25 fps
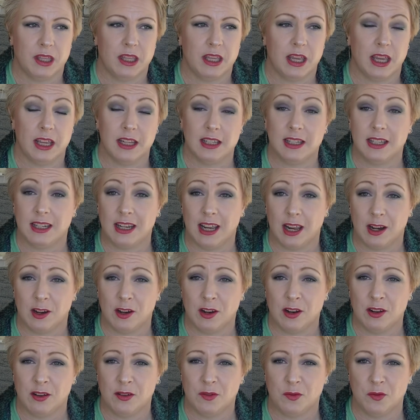Instead,
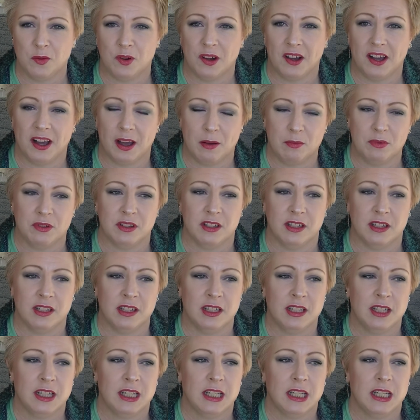what happened
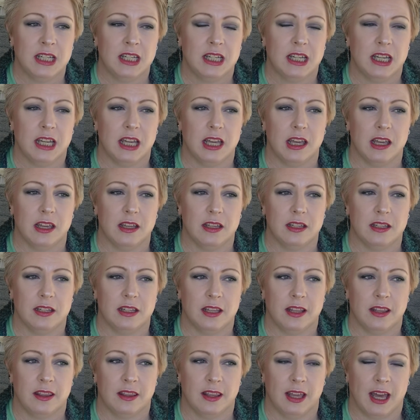is
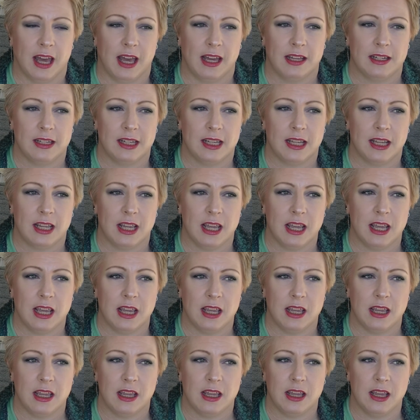that
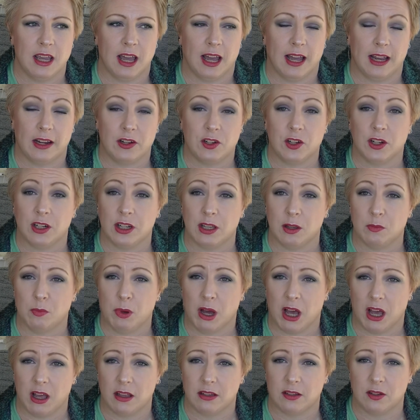he actually
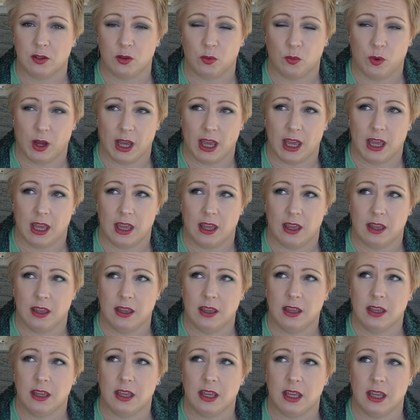passed away
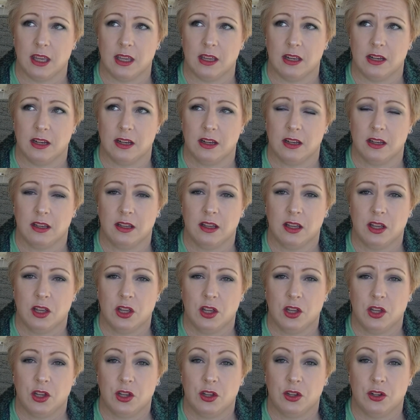in
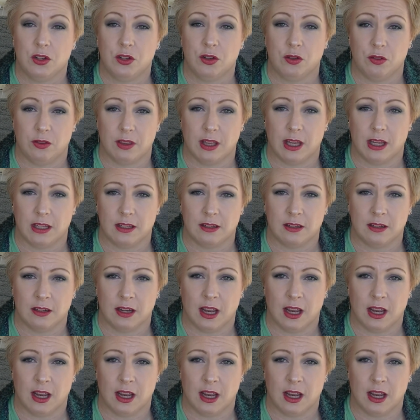2001,